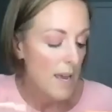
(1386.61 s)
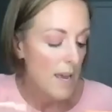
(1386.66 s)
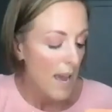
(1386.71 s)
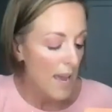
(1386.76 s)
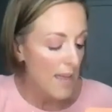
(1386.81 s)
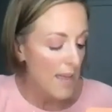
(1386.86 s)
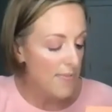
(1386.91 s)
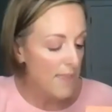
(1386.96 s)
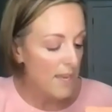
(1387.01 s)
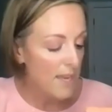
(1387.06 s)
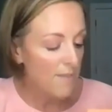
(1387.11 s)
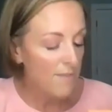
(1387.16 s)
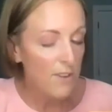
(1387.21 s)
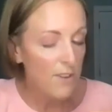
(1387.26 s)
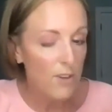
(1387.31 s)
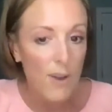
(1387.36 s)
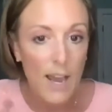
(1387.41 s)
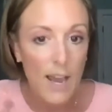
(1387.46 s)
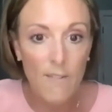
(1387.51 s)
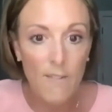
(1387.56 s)
And then if
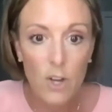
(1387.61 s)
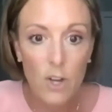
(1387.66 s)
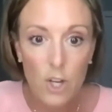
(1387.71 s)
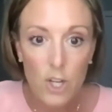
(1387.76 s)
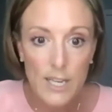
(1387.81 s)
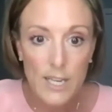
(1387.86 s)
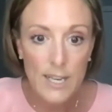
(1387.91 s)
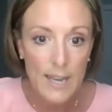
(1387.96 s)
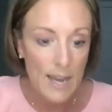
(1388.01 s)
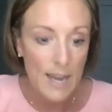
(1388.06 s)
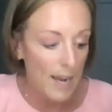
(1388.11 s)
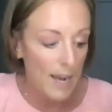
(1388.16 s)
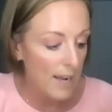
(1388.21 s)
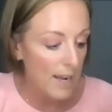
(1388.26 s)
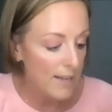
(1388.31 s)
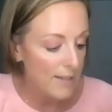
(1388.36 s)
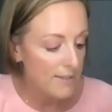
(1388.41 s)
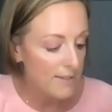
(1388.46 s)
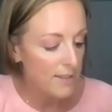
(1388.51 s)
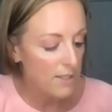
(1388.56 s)
you have hooded
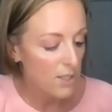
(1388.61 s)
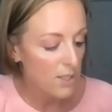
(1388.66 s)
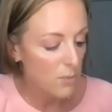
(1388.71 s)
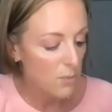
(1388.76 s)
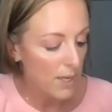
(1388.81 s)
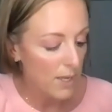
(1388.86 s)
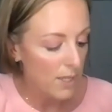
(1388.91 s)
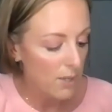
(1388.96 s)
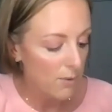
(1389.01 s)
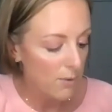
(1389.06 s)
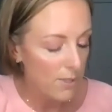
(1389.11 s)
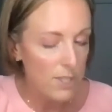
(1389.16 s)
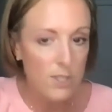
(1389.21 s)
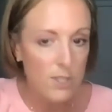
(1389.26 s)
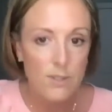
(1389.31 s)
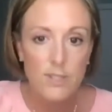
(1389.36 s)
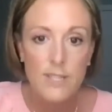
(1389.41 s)
eyes, this is what you would do.